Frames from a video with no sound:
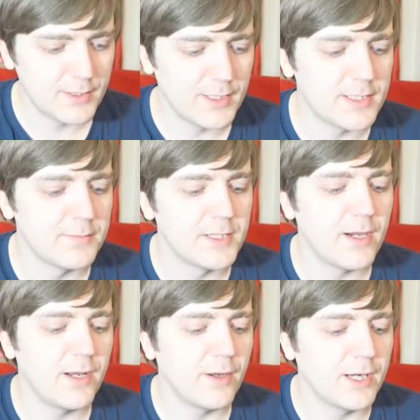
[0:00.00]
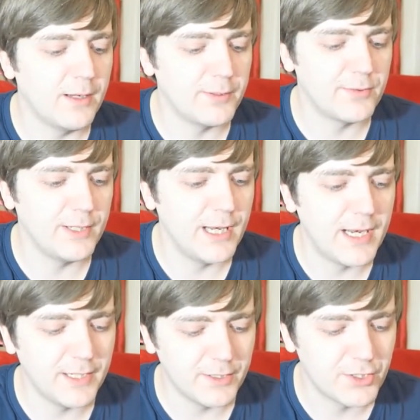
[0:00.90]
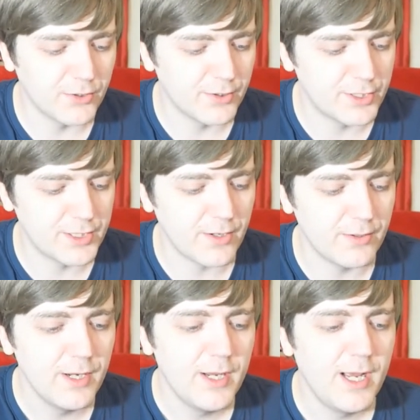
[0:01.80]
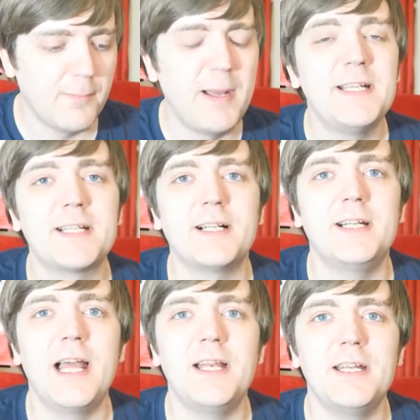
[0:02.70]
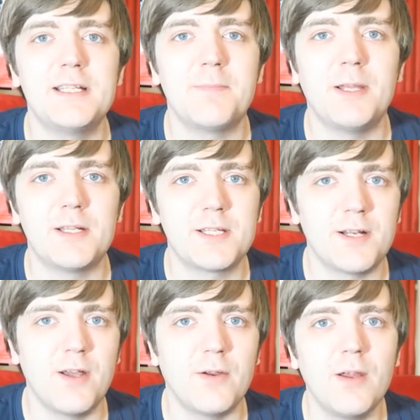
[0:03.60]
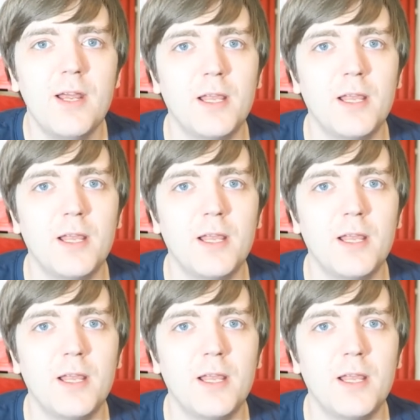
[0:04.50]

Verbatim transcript: So there's some dialogue here between Lennie and George. So, and basically Lennie is a bit slow.